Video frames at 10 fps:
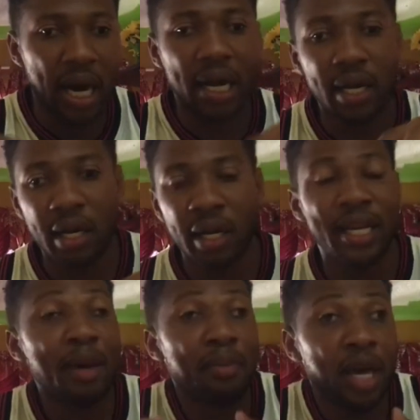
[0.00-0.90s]
and
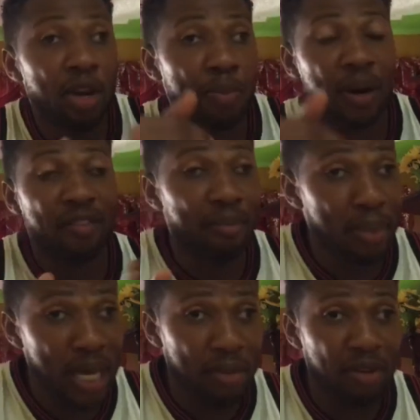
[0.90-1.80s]
them end up
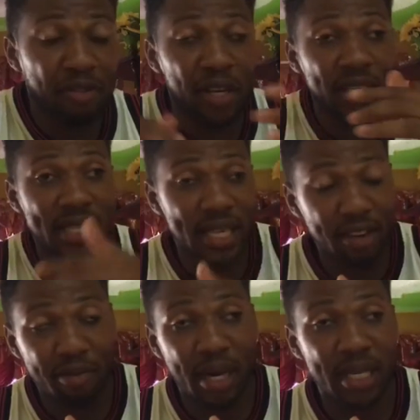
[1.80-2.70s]
have baby for the
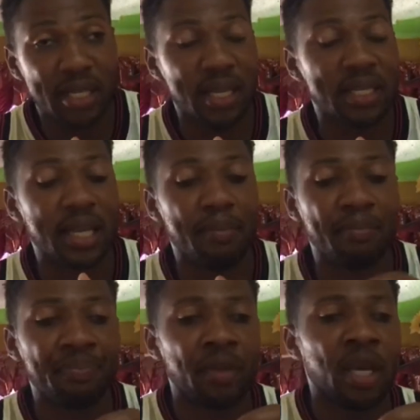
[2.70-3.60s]
slave masters
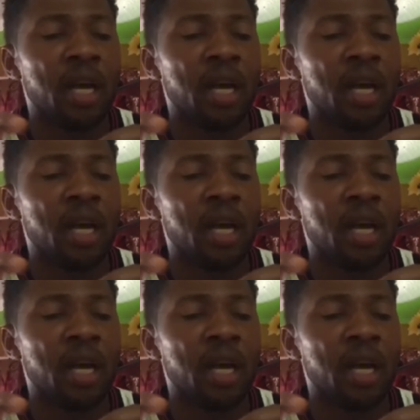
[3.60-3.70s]
them.